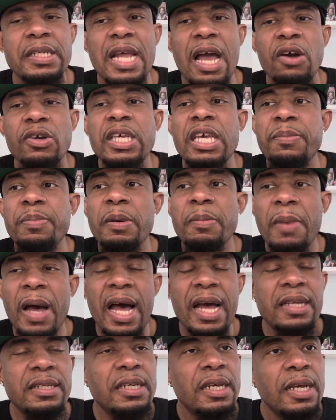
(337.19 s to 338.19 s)
Now, keep in
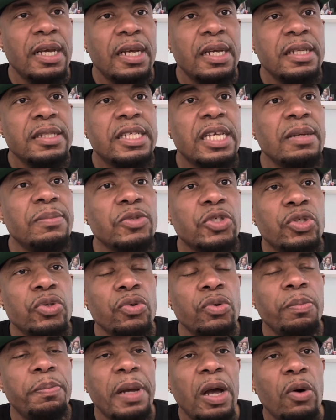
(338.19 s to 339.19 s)
mind, Tim
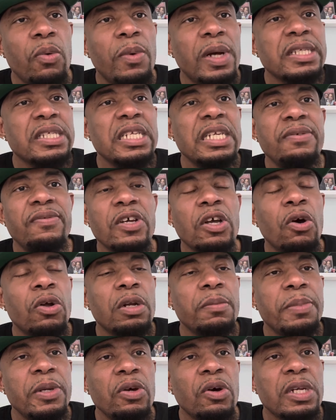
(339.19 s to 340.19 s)
Tszyu belt wasn't even going
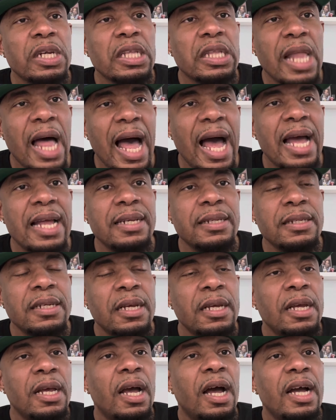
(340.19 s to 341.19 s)
to be on the line
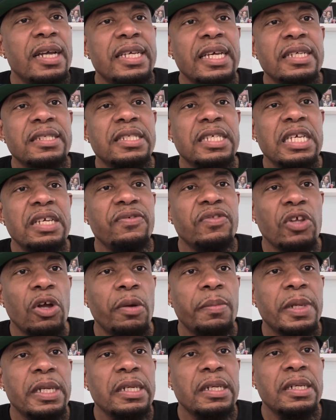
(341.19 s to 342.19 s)
against Keith
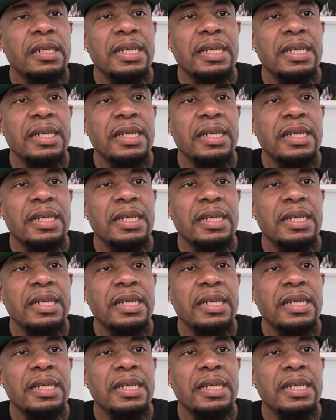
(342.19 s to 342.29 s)
Thurman.